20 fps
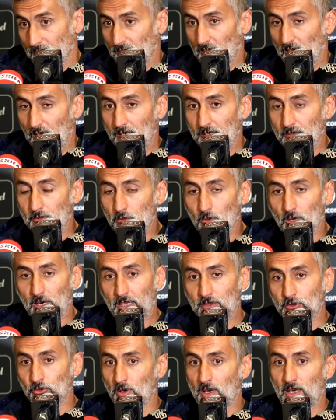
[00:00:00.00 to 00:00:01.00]
what
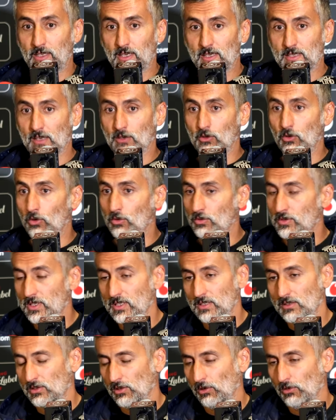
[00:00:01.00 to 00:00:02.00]
I try as a
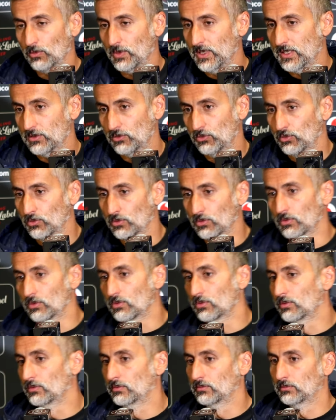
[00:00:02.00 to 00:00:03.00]
coach, it's always
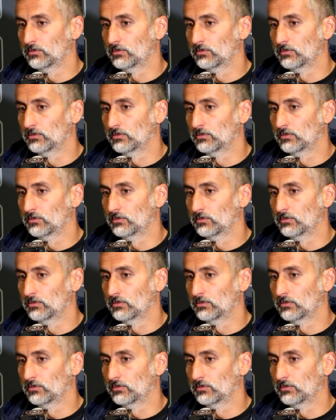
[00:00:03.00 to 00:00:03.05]
to